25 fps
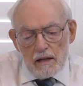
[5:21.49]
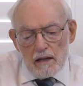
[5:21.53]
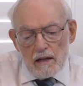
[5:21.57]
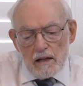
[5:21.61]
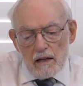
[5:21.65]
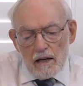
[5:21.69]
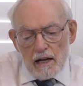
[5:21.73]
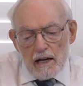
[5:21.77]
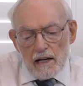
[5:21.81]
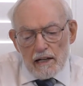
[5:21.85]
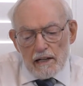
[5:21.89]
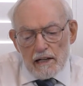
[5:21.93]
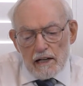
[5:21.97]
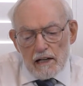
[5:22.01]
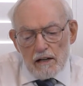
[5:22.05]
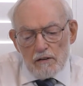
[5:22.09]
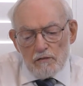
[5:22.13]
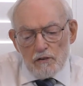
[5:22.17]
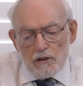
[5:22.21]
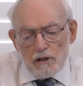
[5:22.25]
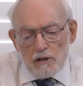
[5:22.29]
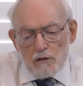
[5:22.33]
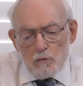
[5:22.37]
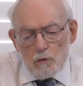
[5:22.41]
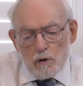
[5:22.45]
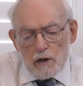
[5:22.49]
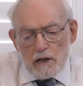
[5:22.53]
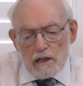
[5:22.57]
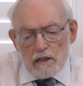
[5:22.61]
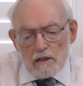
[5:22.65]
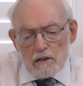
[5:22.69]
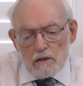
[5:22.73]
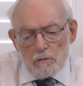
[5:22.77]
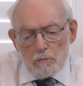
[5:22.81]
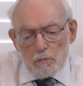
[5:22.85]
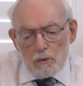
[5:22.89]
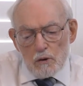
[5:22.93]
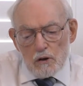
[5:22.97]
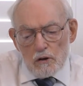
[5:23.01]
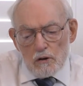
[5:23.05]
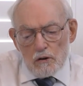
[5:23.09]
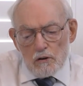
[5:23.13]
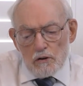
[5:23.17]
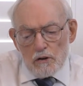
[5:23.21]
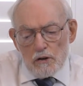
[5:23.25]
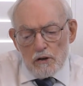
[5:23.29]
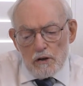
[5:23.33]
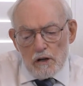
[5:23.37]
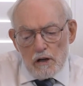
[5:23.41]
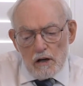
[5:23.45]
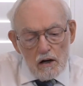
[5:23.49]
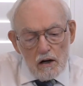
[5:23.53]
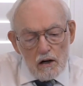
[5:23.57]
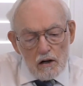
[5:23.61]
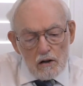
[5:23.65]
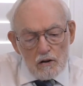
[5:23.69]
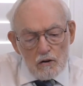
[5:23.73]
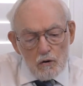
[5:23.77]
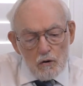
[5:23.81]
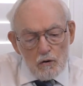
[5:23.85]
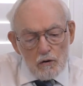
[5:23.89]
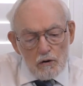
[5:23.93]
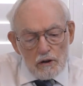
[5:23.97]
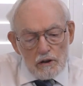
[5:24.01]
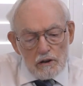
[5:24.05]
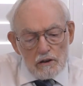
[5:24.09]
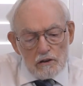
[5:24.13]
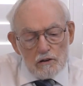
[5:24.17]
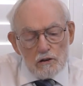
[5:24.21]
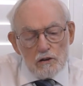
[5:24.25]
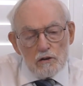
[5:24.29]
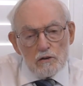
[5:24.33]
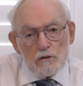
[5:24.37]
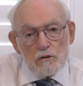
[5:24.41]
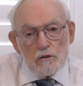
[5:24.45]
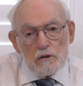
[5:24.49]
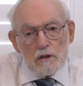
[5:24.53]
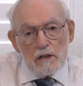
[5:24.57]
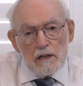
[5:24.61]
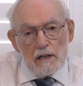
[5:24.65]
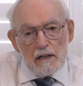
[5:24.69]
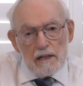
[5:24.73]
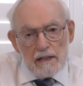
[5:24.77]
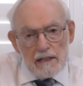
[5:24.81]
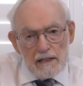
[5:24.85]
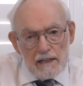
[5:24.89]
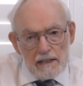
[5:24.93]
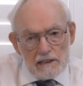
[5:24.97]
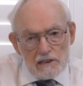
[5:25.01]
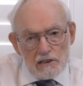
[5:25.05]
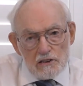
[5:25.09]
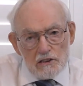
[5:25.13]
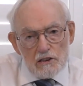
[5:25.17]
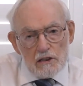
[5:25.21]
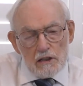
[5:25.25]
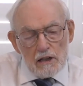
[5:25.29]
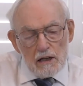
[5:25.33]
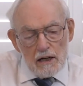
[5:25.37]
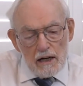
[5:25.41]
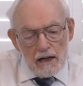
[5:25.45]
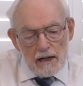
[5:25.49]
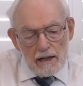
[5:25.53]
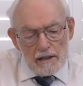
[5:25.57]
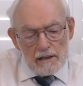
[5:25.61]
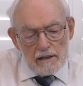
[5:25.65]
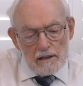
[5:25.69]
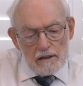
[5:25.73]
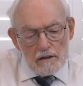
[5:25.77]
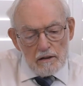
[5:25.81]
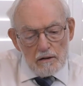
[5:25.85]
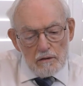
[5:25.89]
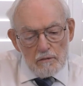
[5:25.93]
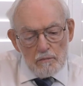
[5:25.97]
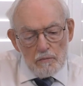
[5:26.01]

and every winged bird according to its kind.